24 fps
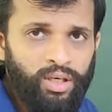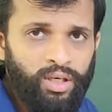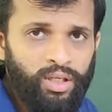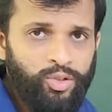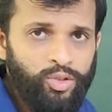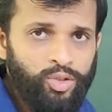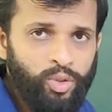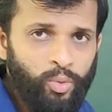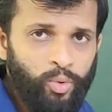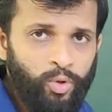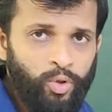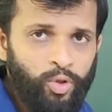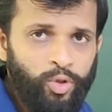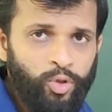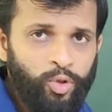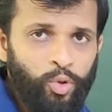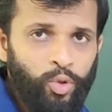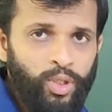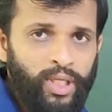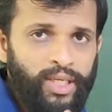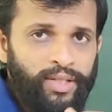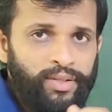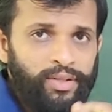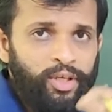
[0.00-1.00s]
So I want to throw
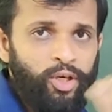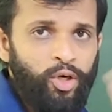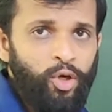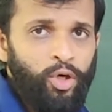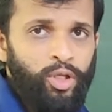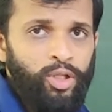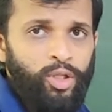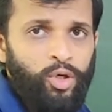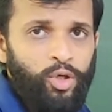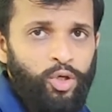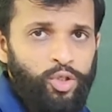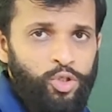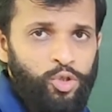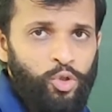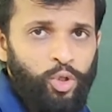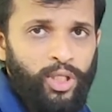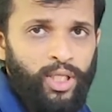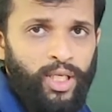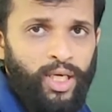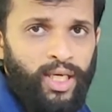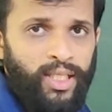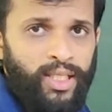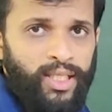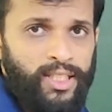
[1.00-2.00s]
that 3 also on
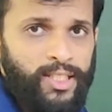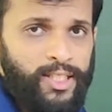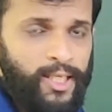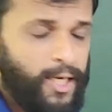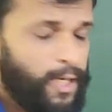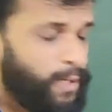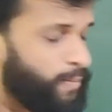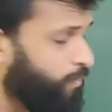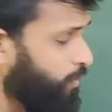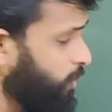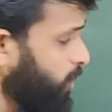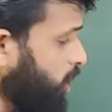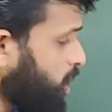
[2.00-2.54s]
the other side.